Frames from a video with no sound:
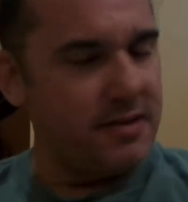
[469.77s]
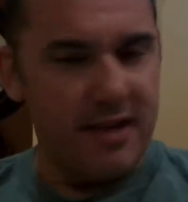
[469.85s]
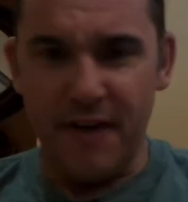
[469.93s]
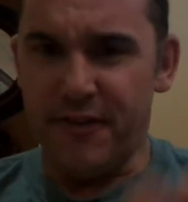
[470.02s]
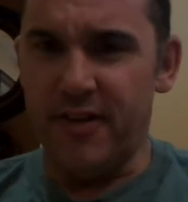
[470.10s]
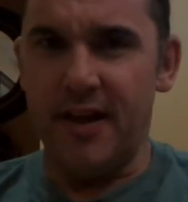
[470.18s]

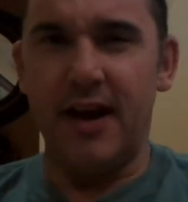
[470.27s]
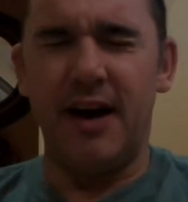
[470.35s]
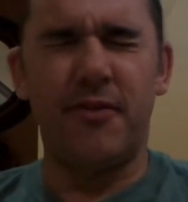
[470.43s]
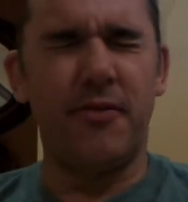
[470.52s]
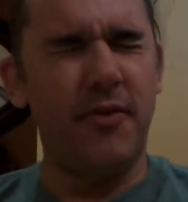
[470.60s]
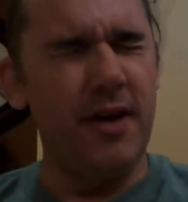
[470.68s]
definitely, I
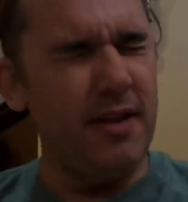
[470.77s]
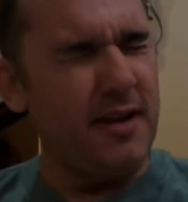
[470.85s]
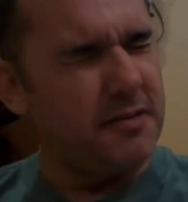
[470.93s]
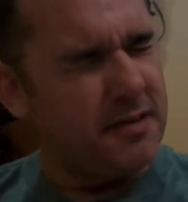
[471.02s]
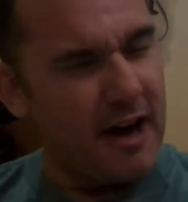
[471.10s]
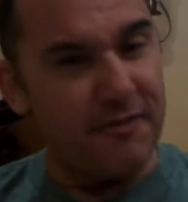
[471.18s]

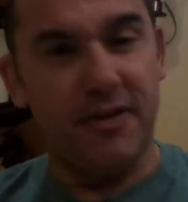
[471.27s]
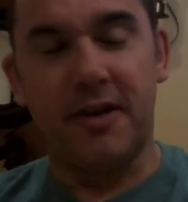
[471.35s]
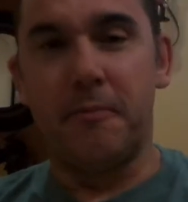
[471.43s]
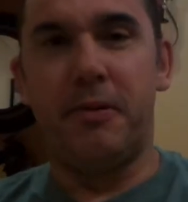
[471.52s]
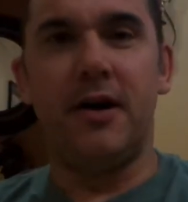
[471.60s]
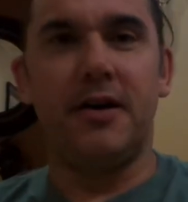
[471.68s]
really definitely
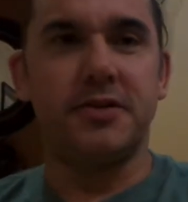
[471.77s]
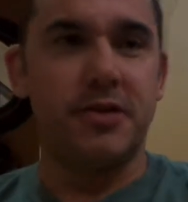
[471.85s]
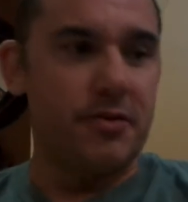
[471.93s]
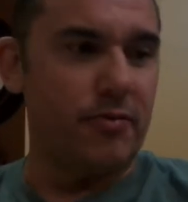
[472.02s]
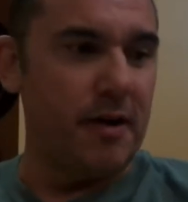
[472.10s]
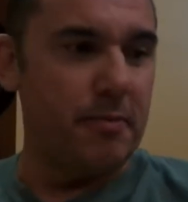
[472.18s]
compare this to
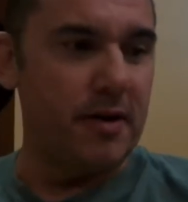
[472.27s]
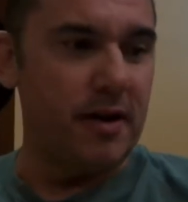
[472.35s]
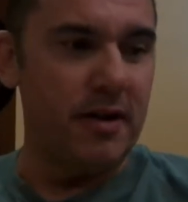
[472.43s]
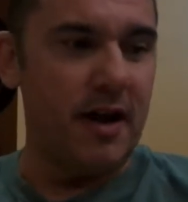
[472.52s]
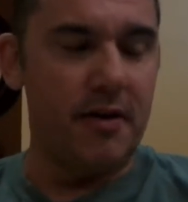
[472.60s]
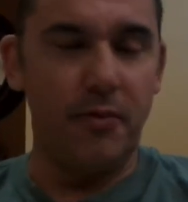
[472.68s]
the Reaper in a
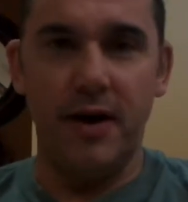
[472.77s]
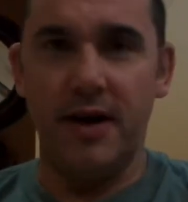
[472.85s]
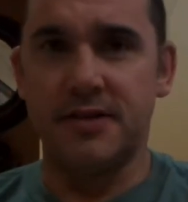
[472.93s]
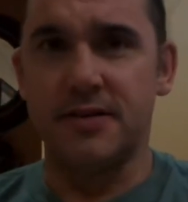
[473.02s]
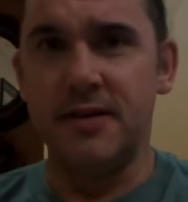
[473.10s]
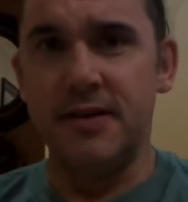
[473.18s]
lot of
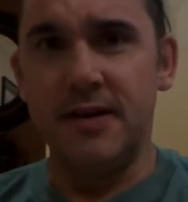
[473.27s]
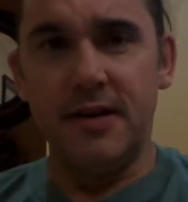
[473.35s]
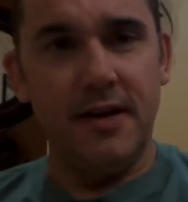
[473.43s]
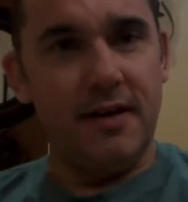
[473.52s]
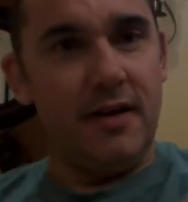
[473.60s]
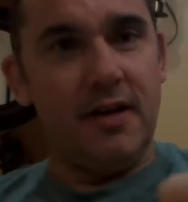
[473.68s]
ways.
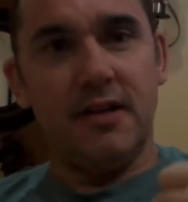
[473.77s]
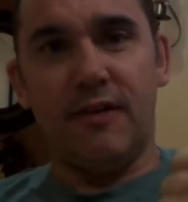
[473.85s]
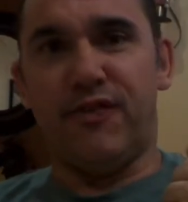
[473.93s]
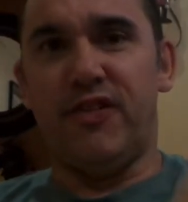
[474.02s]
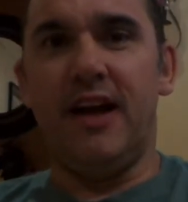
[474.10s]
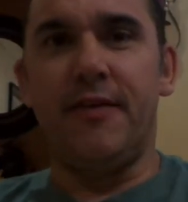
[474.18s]
The
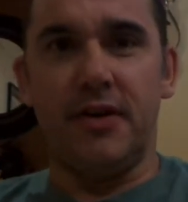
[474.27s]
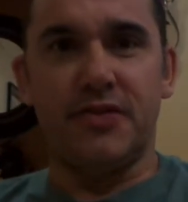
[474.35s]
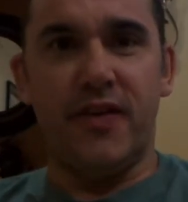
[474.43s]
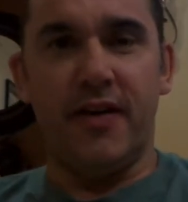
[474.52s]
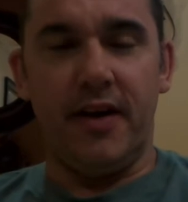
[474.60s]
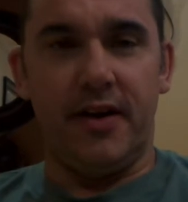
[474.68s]
flavor is
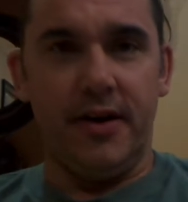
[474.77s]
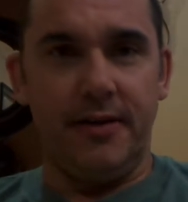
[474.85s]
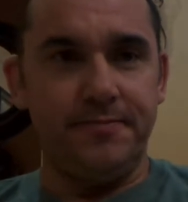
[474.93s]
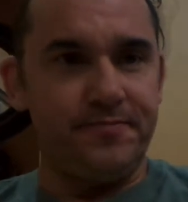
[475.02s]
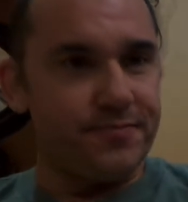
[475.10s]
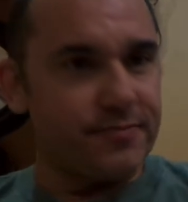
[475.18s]
very
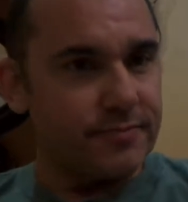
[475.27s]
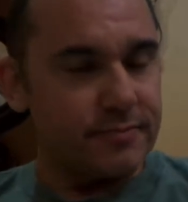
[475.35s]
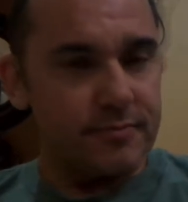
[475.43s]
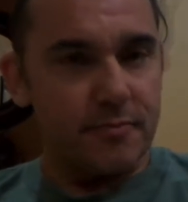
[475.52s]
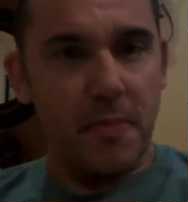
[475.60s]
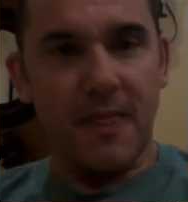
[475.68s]
good.
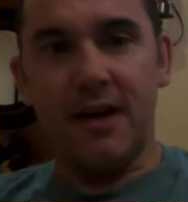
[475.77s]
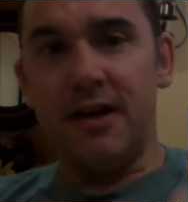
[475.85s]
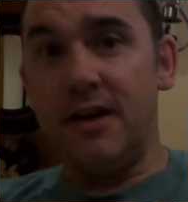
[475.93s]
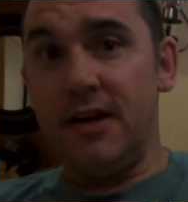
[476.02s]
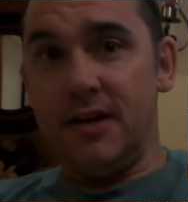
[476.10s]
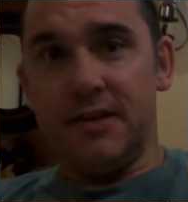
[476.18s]

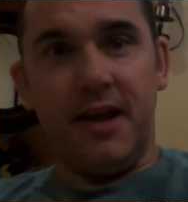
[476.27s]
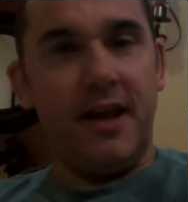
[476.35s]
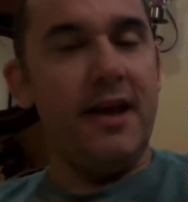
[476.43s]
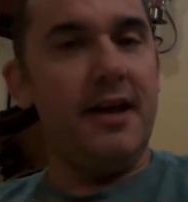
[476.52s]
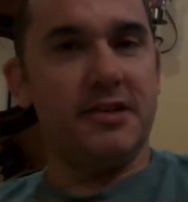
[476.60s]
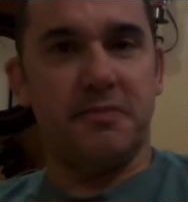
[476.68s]
The
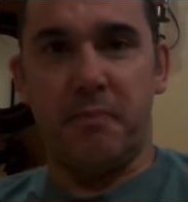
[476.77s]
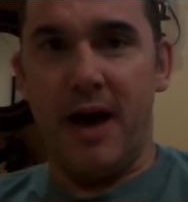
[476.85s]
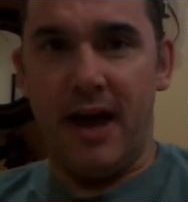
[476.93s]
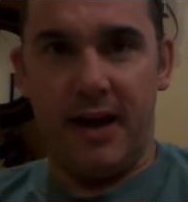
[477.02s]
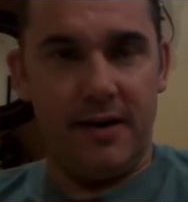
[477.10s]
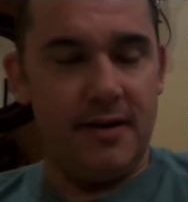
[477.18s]
heat is
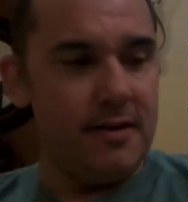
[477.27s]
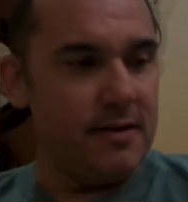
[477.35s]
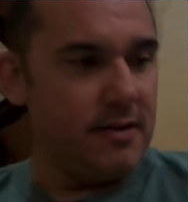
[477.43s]
banging.